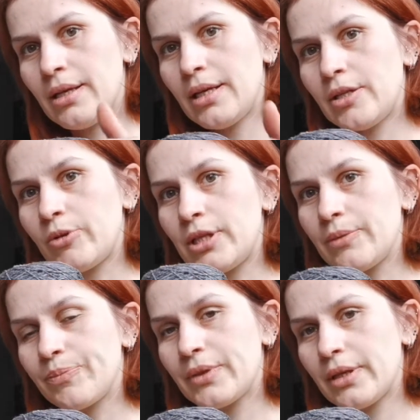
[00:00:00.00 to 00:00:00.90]
And
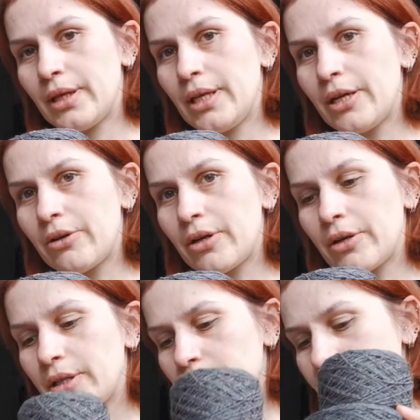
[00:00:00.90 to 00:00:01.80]
well, here are
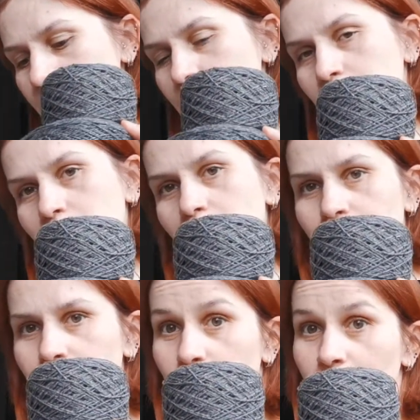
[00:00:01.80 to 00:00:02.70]
the leftovers
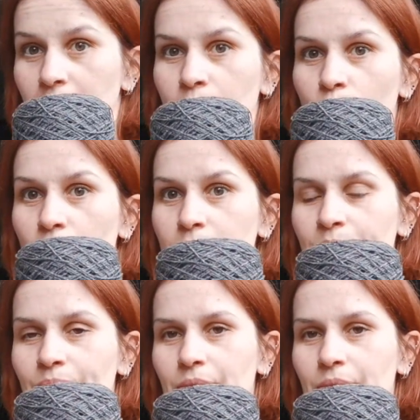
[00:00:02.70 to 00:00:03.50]
of the gray one,